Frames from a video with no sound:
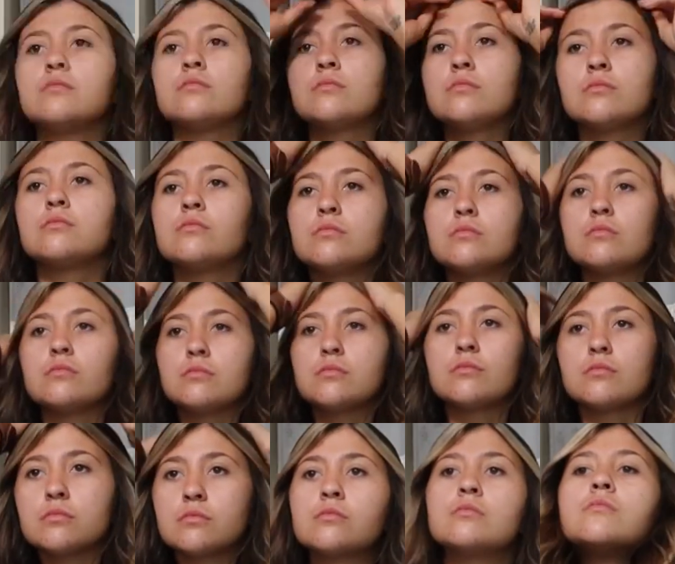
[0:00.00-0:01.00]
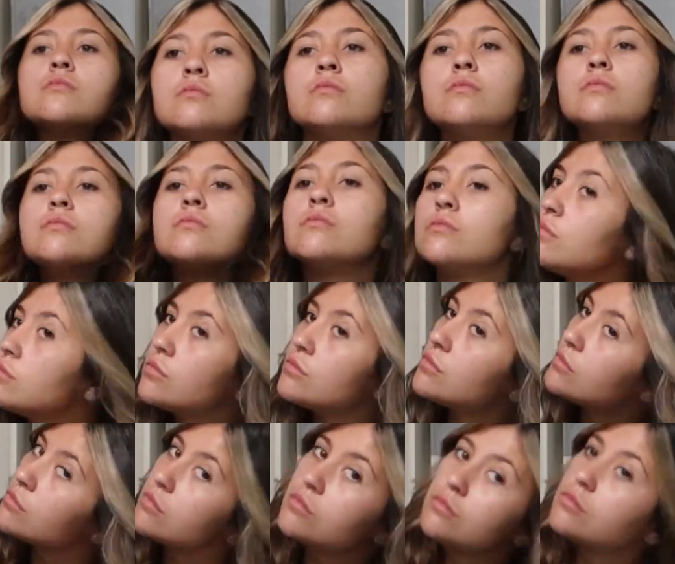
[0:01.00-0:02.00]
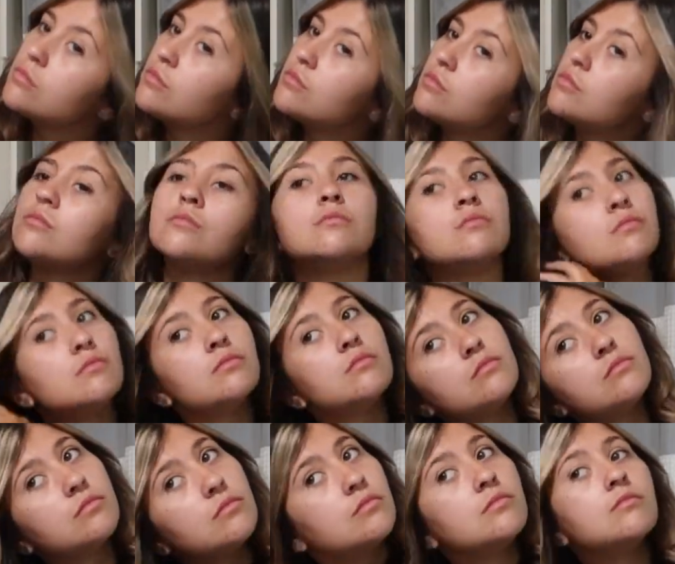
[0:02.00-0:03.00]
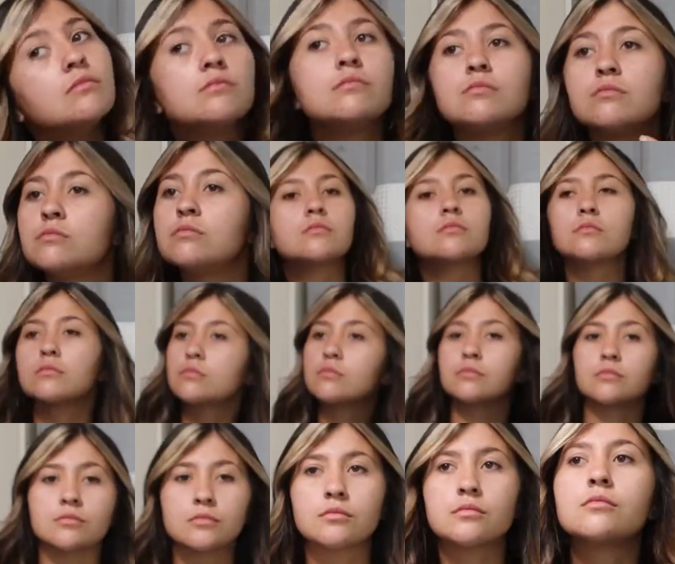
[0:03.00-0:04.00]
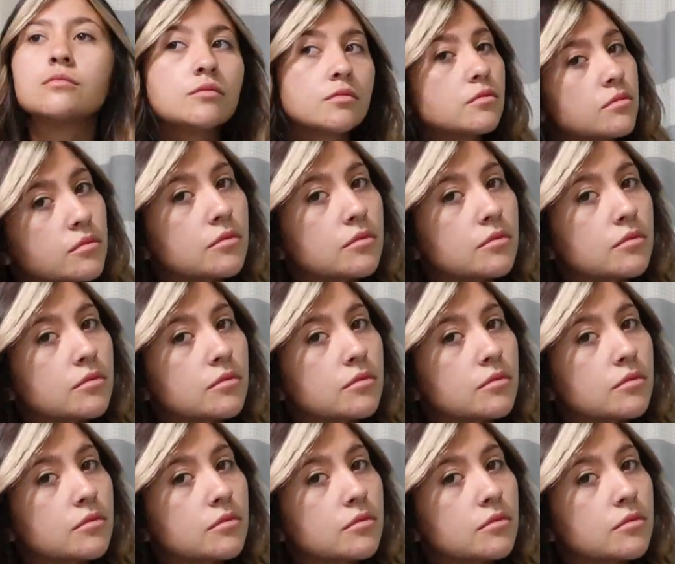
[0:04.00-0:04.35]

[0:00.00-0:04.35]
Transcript: (silence)